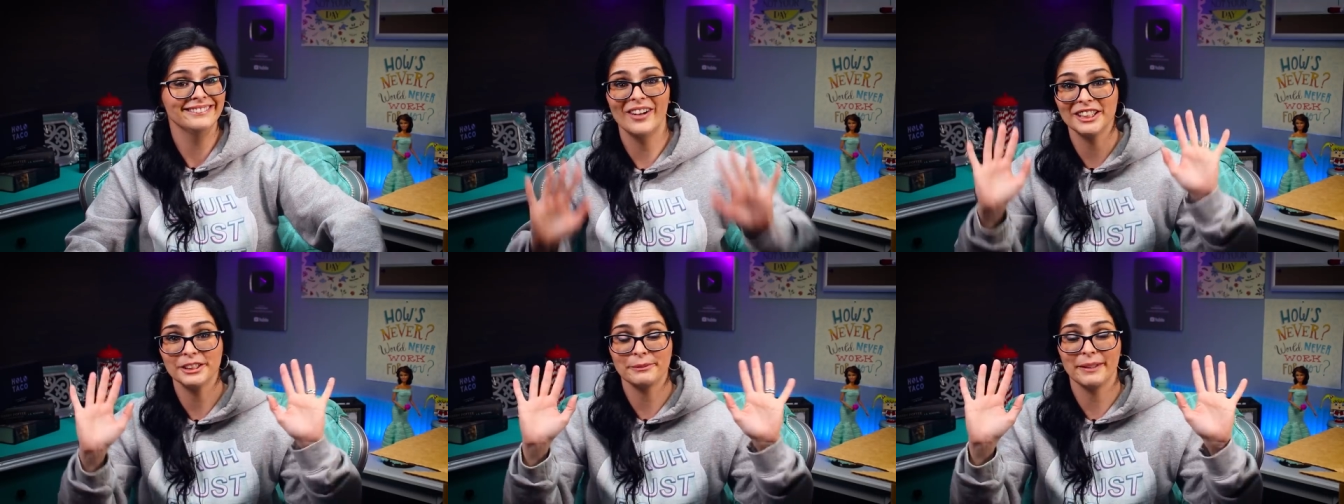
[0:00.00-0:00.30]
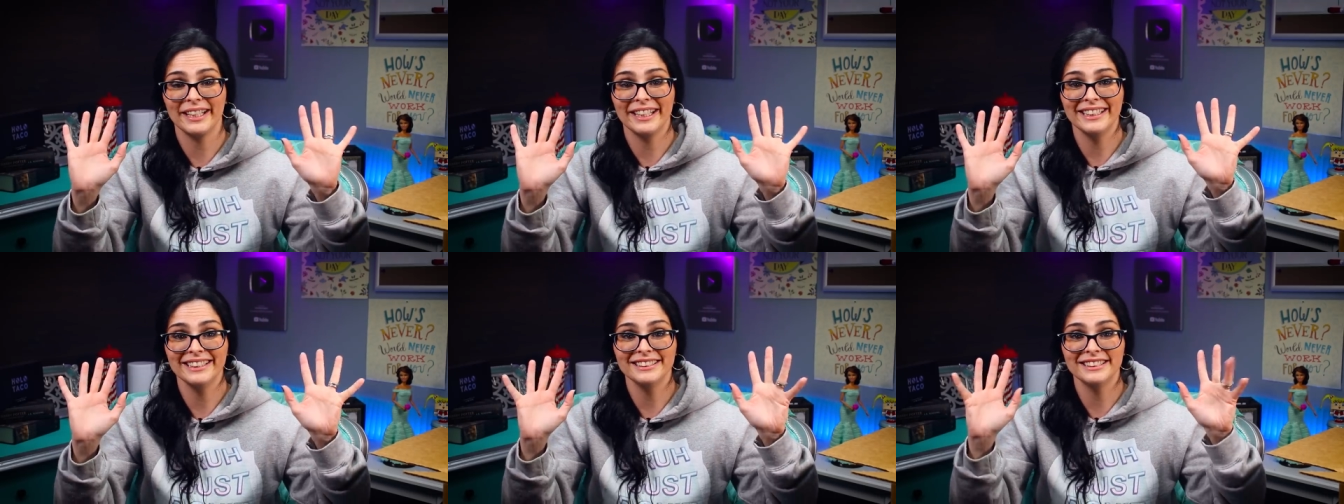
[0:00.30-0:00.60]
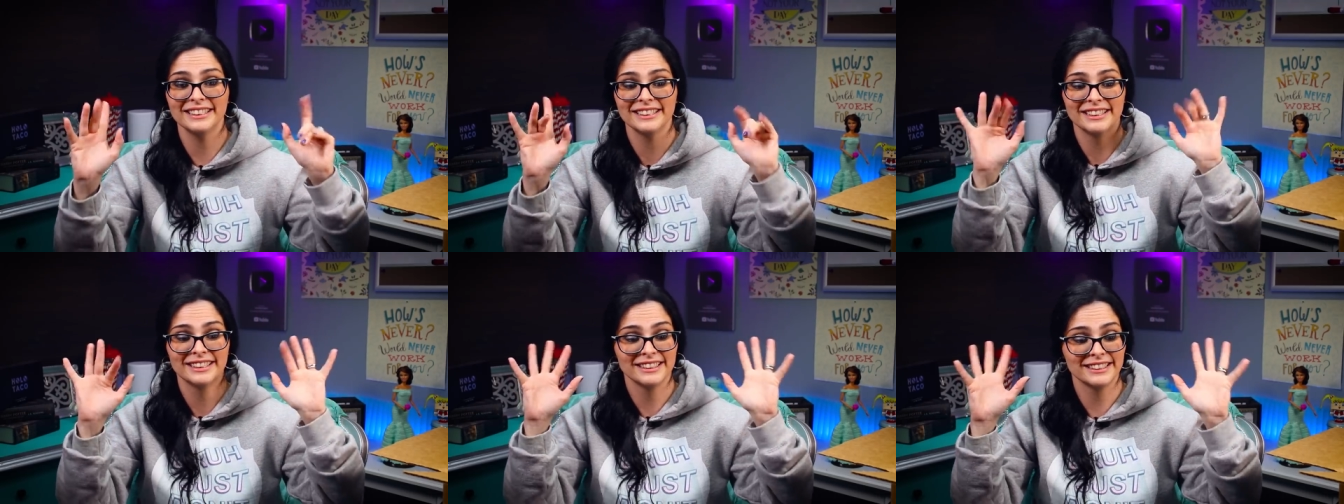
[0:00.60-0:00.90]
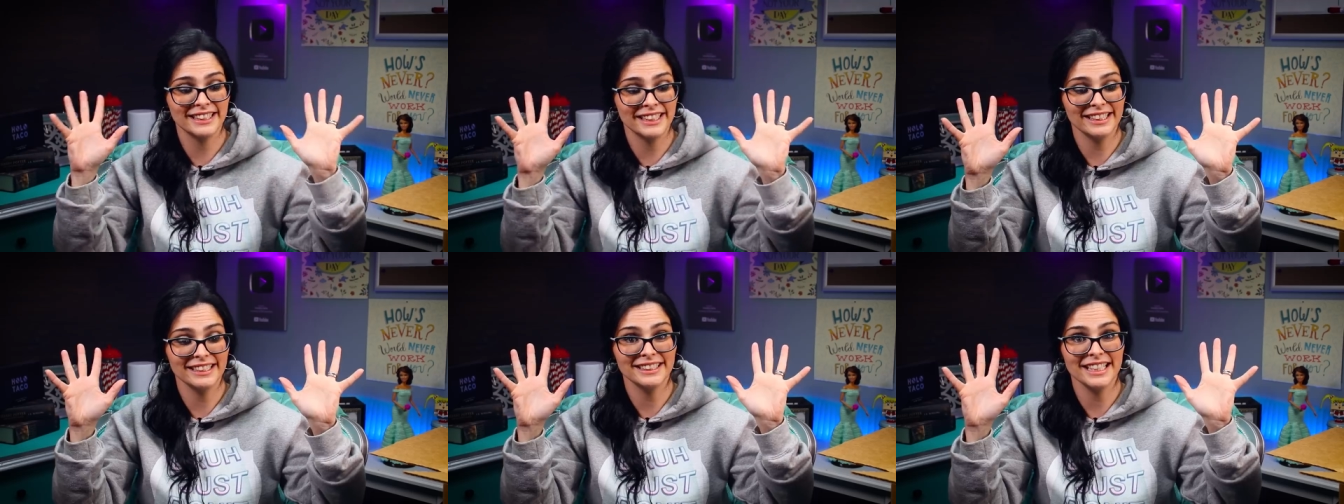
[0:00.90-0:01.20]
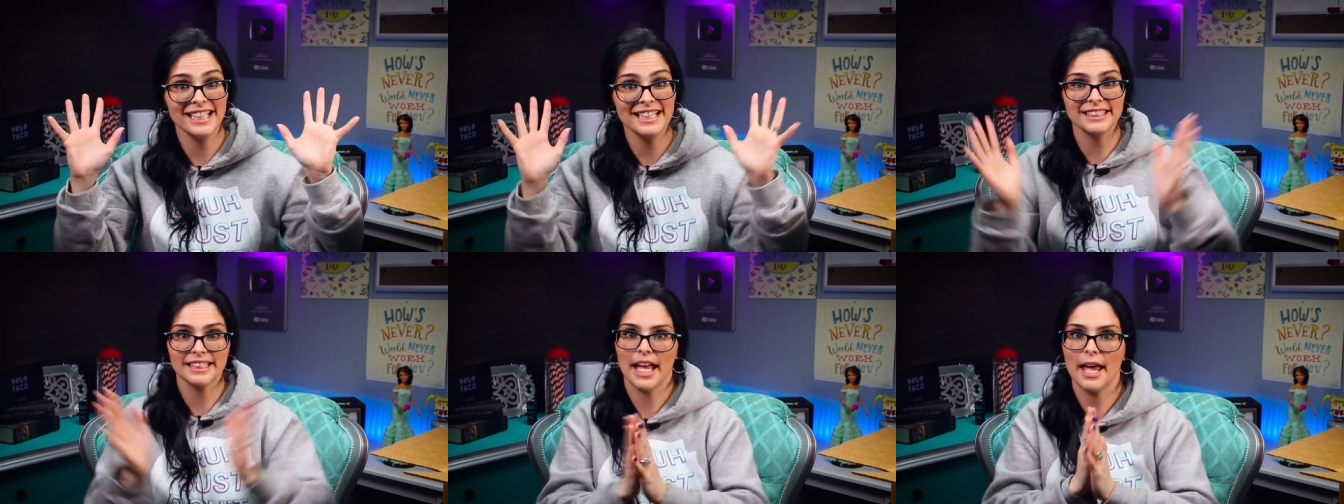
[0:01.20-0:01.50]
wash my hands,
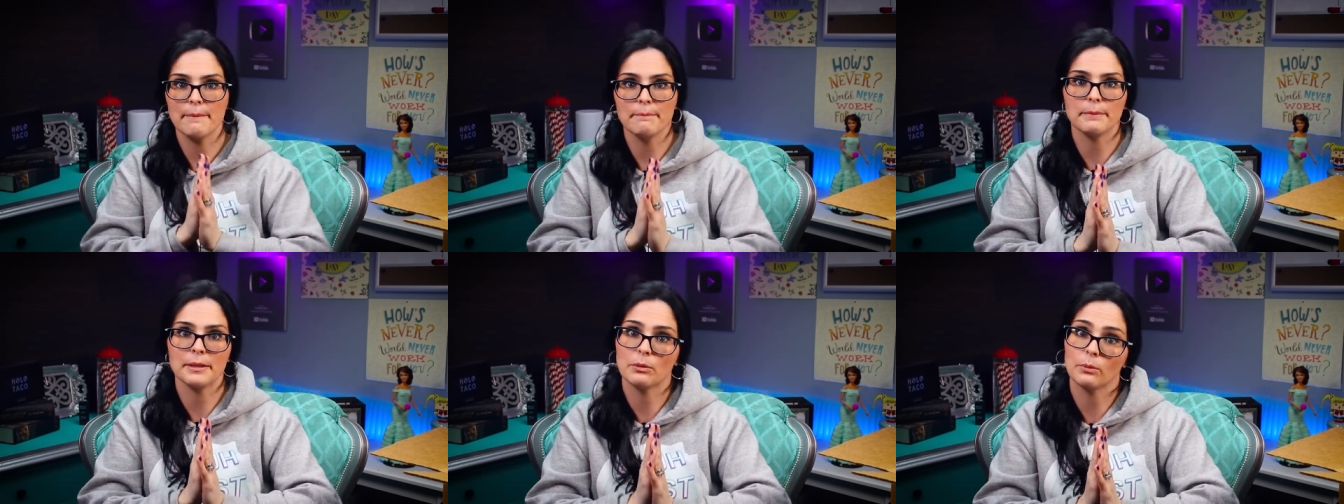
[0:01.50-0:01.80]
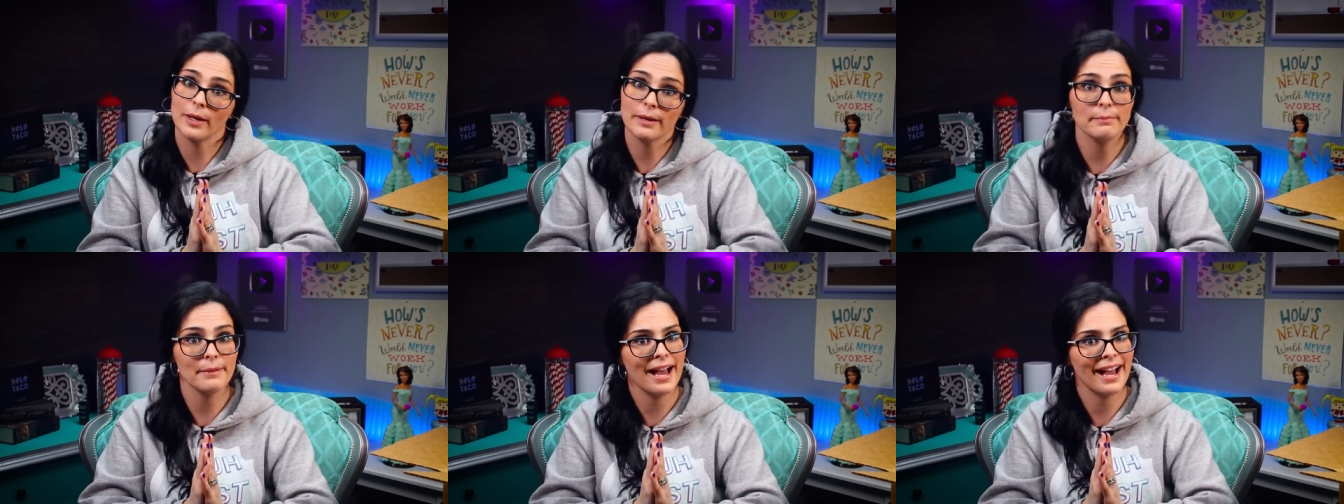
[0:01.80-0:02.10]
sanitize, and be right